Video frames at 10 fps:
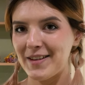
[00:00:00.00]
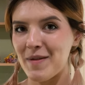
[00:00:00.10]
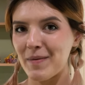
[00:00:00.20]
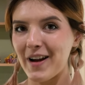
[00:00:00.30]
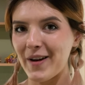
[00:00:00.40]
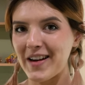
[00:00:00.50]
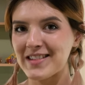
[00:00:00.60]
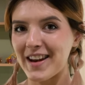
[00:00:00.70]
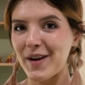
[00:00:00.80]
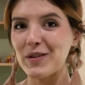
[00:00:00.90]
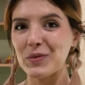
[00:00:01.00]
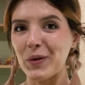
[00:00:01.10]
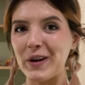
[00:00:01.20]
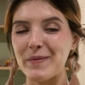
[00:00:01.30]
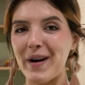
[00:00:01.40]
Remember how I said I was
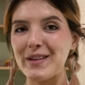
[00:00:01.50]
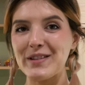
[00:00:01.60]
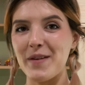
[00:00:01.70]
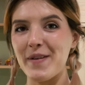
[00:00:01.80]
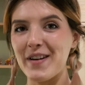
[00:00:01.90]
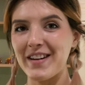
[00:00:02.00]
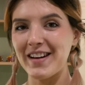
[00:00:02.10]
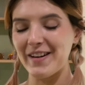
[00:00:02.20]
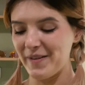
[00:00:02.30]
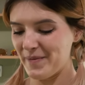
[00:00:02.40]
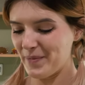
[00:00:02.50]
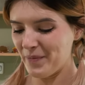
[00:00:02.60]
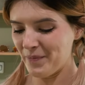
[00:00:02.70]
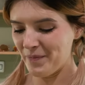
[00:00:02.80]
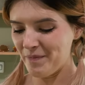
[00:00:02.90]
worried about summer in here?
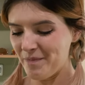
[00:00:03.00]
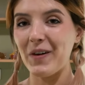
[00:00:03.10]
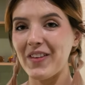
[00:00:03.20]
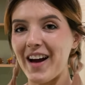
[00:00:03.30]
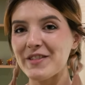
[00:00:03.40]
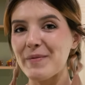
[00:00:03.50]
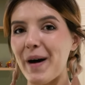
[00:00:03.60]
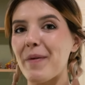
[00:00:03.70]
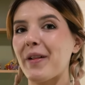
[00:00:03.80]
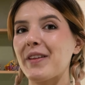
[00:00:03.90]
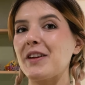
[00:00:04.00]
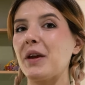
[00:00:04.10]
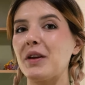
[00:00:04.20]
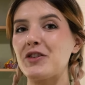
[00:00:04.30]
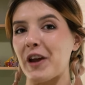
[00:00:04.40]
Okay, well, not to
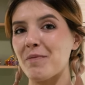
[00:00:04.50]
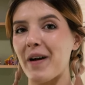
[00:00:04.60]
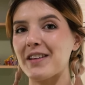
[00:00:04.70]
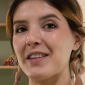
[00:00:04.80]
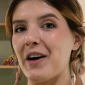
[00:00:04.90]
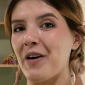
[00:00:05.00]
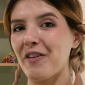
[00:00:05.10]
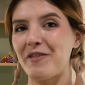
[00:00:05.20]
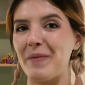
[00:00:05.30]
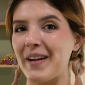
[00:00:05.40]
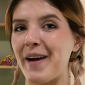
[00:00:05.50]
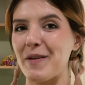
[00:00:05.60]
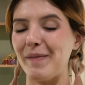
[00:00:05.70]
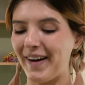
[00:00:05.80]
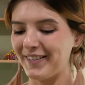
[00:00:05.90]
publicly shame myself, but I'm
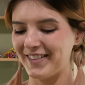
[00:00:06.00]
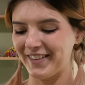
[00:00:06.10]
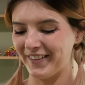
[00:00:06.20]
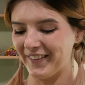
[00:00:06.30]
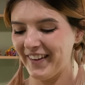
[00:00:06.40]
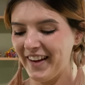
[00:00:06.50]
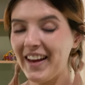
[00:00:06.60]
about to.